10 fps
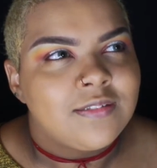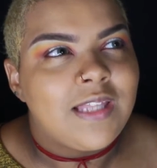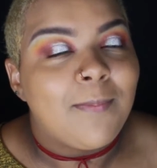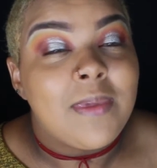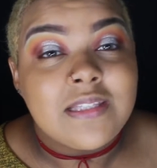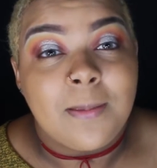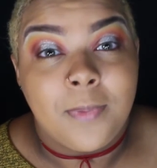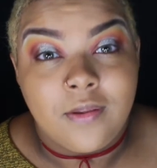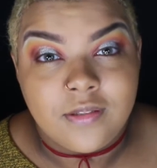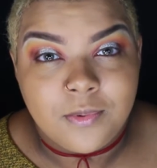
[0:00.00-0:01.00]
that makes it
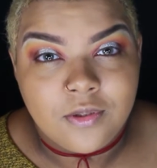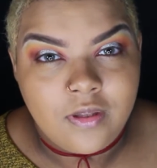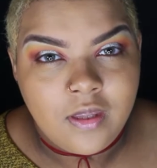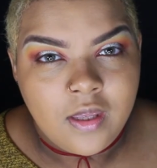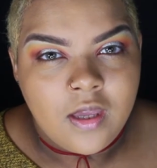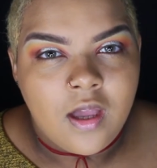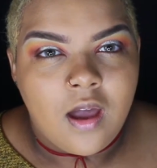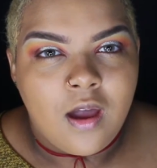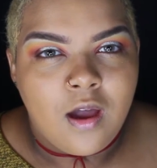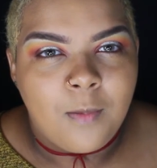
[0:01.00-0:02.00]
buildable,
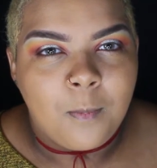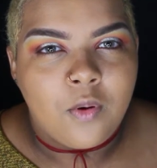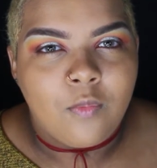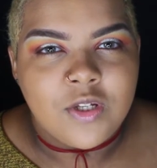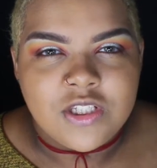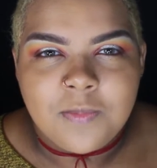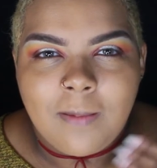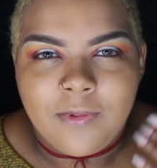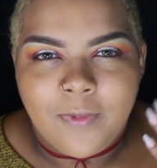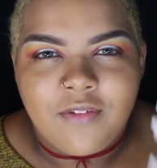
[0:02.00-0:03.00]
which is
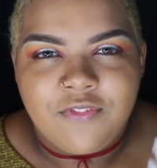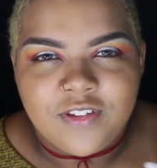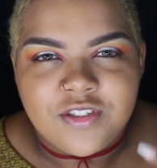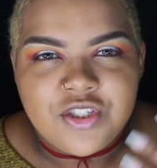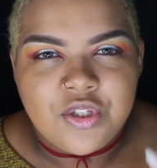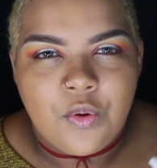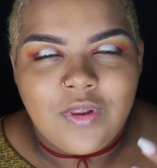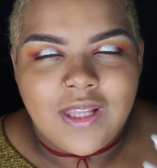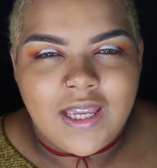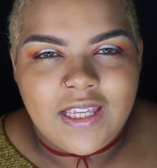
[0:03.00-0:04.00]
probably why it feels so
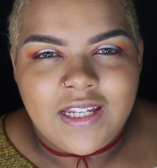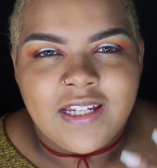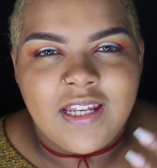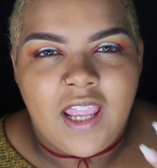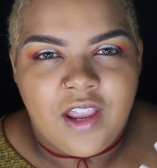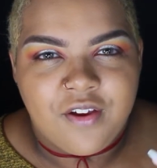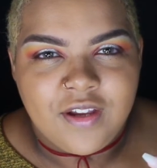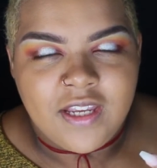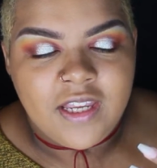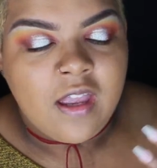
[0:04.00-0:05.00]
light and
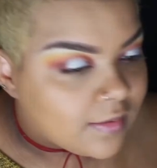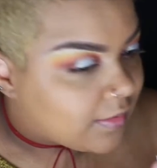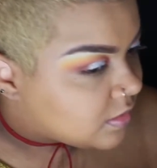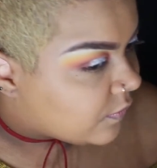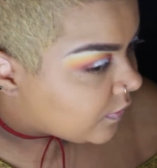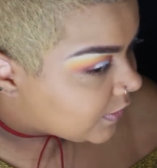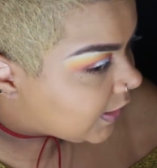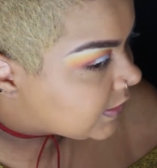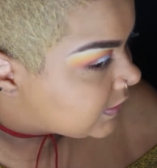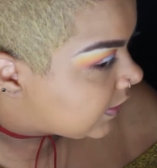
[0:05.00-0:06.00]
airy. It looks very
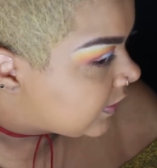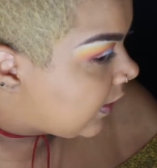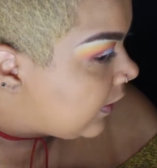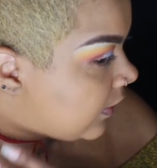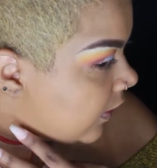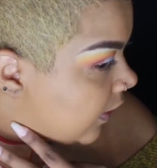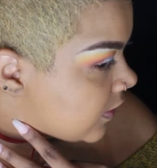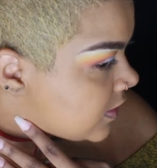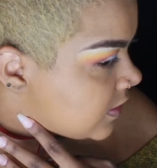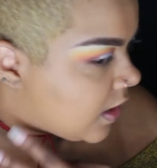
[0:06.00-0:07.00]
like skin-like.
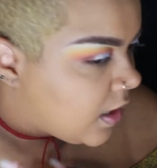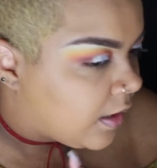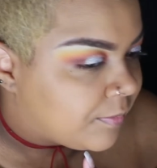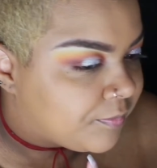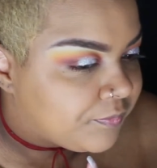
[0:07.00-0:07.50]
It's not,